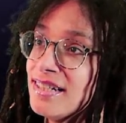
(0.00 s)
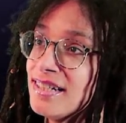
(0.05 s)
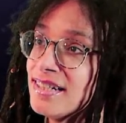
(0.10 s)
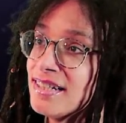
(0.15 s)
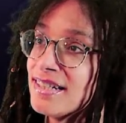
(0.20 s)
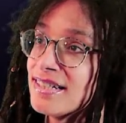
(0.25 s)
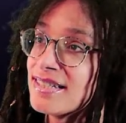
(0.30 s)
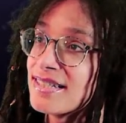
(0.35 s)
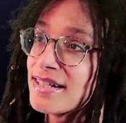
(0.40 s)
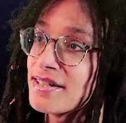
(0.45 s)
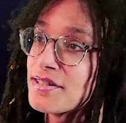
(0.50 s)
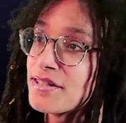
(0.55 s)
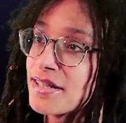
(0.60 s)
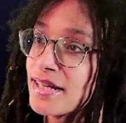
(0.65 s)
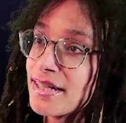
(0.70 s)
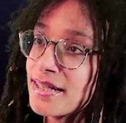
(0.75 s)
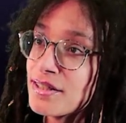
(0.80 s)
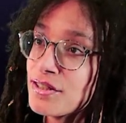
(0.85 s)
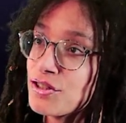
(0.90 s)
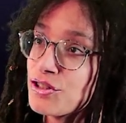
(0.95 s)
That sounds
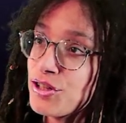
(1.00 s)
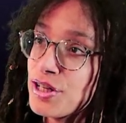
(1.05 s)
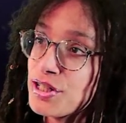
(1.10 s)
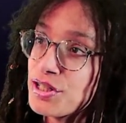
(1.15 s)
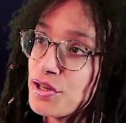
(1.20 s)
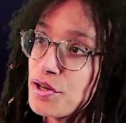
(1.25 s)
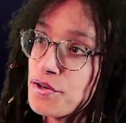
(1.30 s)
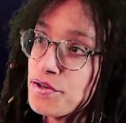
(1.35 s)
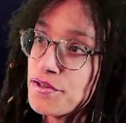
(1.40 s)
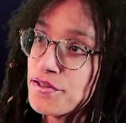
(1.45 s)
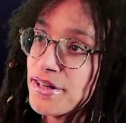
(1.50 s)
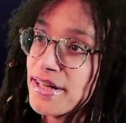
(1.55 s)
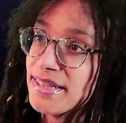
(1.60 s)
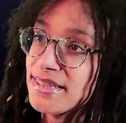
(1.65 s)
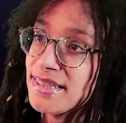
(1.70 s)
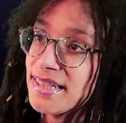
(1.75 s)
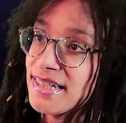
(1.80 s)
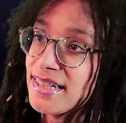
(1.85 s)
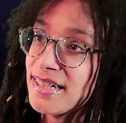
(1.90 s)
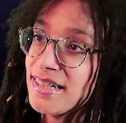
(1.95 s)
like a stretch goal right
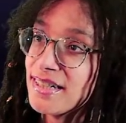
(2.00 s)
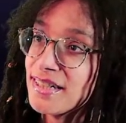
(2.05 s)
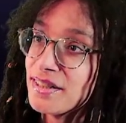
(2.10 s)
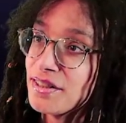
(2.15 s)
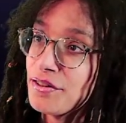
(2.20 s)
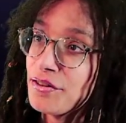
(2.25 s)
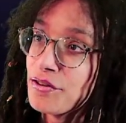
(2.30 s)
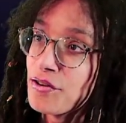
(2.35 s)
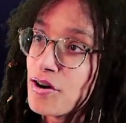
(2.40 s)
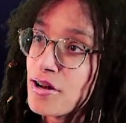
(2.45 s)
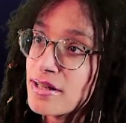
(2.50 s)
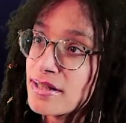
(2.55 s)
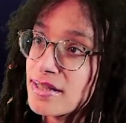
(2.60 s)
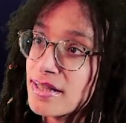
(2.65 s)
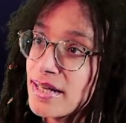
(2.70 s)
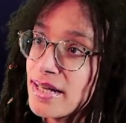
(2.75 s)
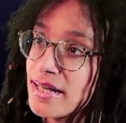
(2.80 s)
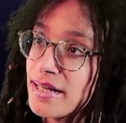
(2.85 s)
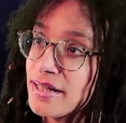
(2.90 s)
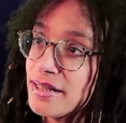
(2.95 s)
there.
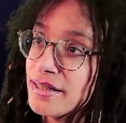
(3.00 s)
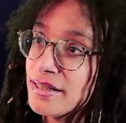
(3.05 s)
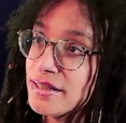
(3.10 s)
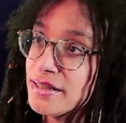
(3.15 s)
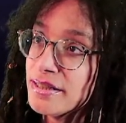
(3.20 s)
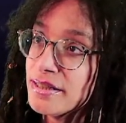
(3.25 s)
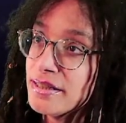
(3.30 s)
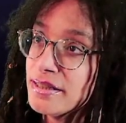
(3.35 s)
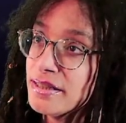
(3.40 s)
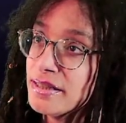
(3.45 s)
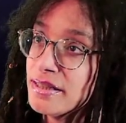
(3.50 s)
Crosshair,